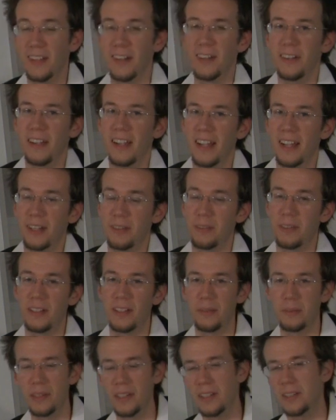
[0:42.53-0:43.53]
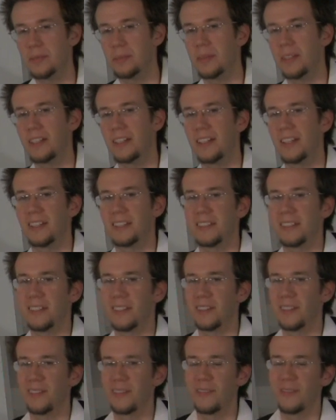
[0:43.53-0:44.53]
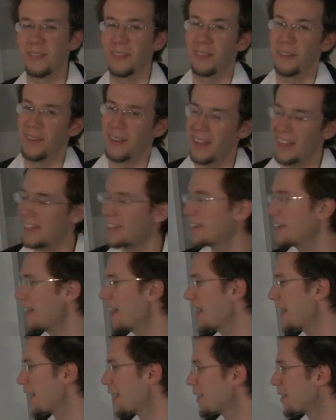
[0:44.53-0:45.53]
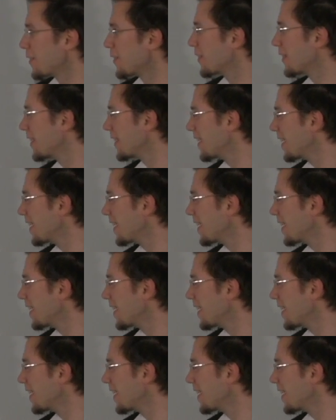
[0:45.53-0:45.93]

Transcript: Alright, well I'm going to explain that to you right now.